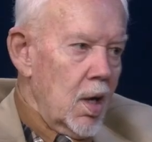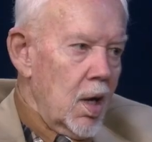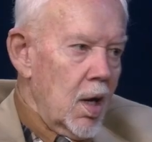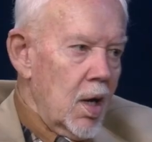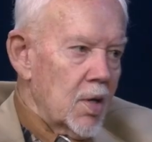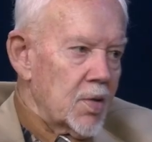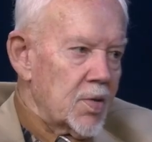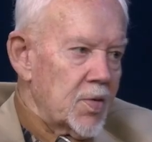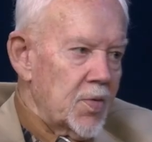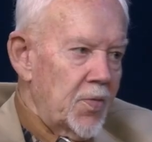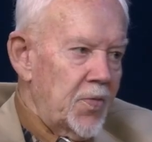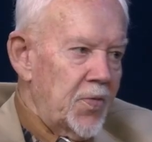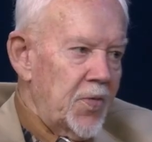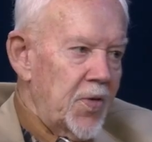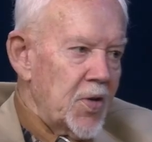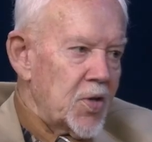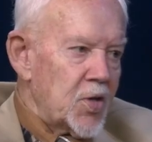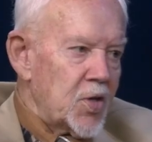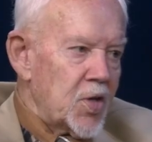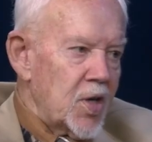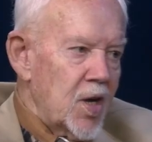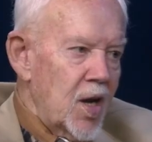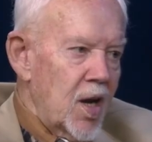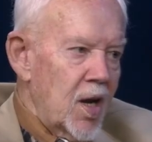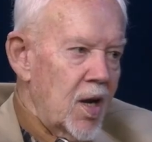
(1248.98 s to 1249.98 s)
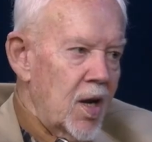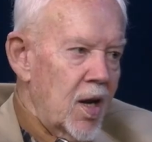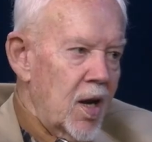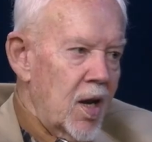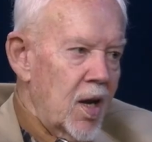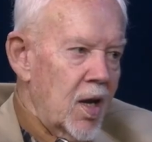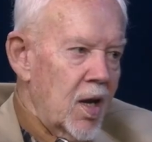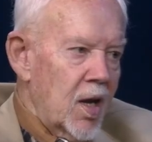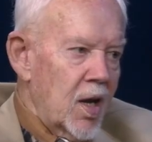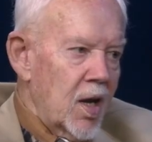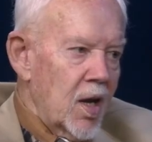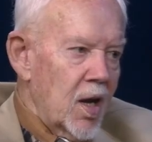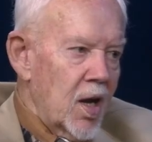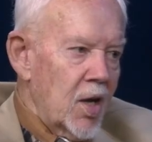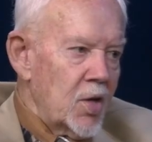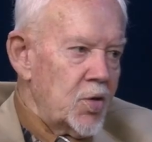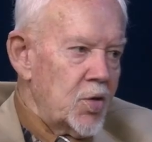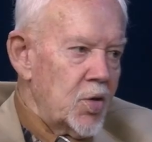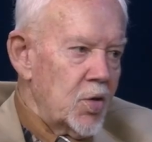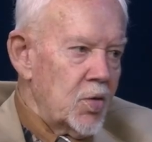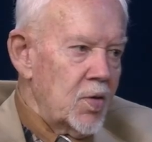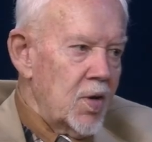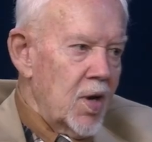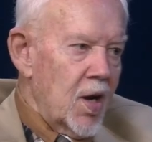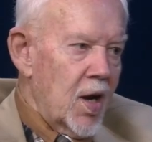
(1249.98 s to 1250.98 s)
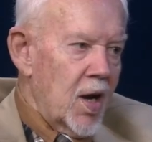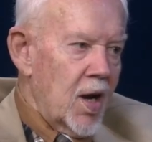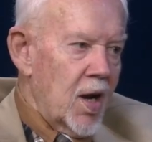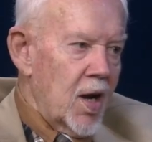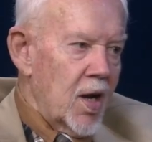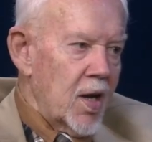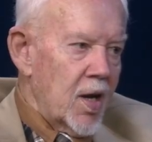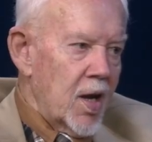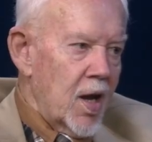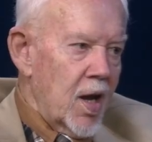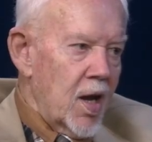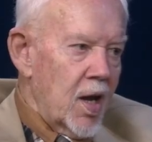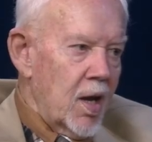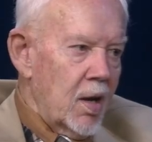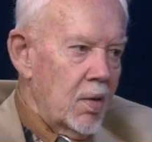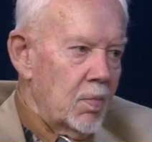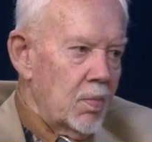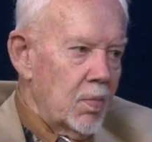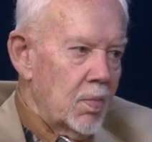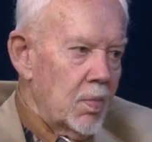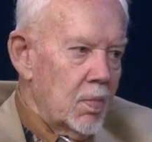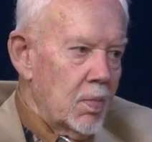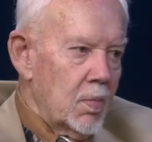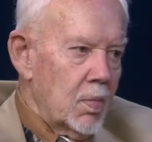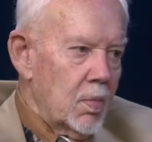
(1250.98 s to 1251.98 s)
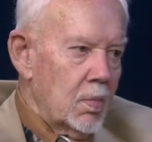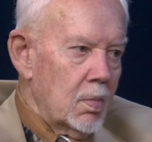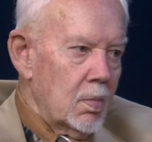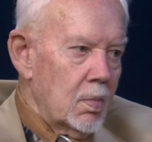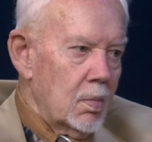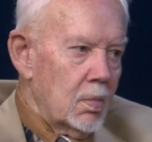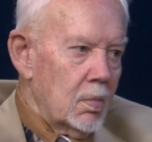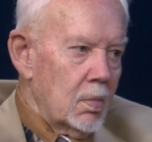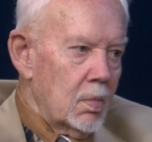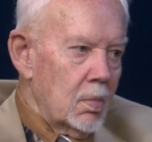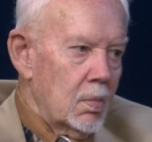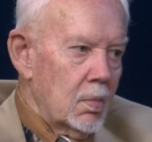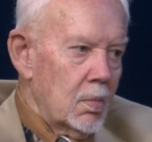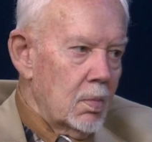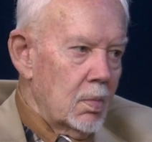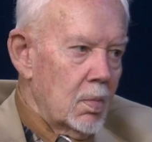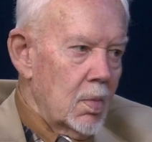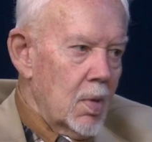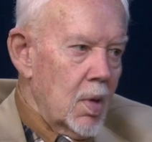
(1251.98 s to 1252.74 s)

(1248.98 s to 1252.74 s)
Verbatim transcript: I was officiating a junior high game. Yeah.